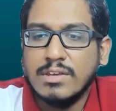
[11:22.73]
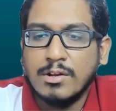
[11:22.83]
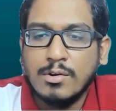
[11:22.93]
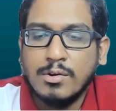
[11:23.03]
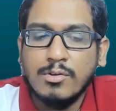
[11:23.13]
You
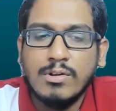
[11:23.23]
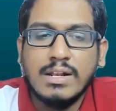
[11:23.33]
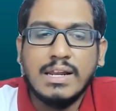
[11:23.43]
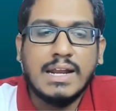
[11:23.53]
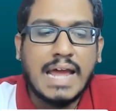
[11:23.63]
will
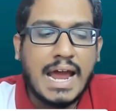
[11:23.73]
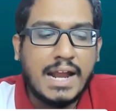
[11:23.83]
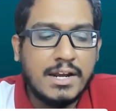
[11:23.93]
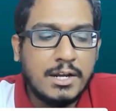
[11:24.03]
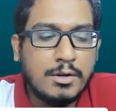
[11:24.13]
get
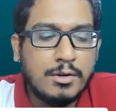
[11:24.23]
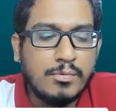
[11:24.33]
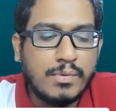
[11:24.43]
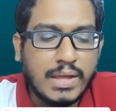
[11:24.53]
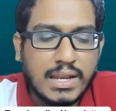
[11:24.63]
added to
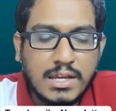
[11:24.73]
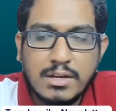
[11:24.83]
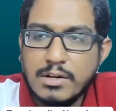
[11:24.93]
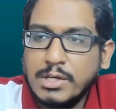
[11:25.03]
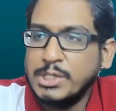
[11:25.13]
very
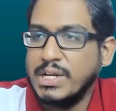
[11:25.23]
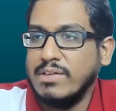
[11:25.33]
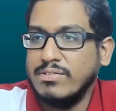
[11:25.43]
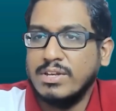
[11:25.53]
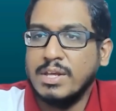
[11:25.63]
good
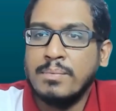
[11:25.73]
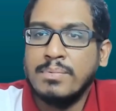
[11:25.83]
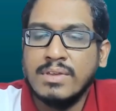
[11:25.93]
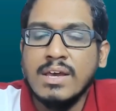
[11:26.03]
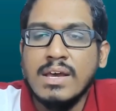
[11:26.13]
chess tips